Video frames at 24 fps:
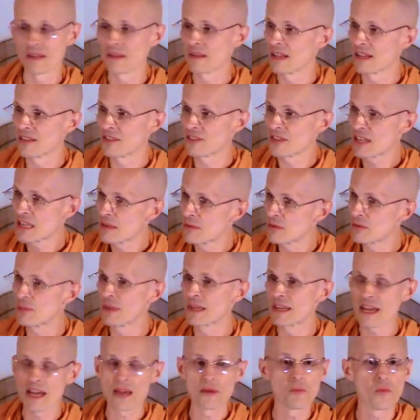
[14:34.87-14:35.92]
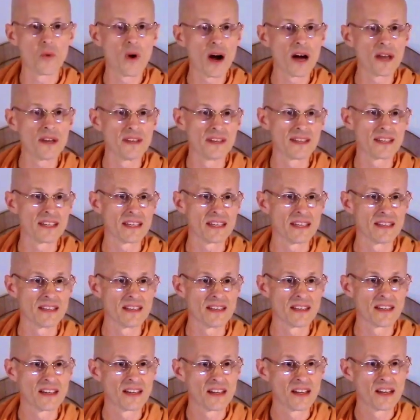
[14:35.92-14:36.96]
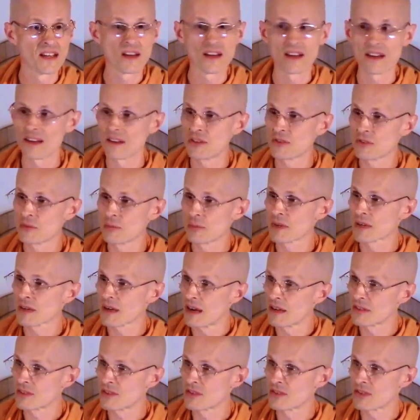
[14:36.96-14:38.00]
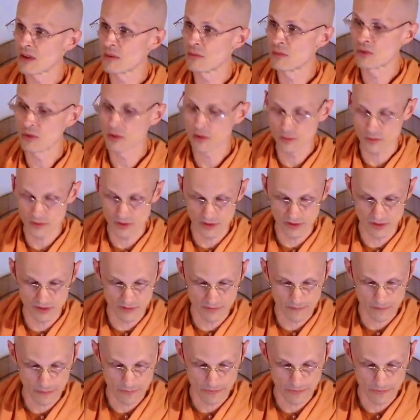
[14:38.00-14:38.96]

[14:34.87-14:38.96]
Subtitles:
it seems, became one in superconscious absorption.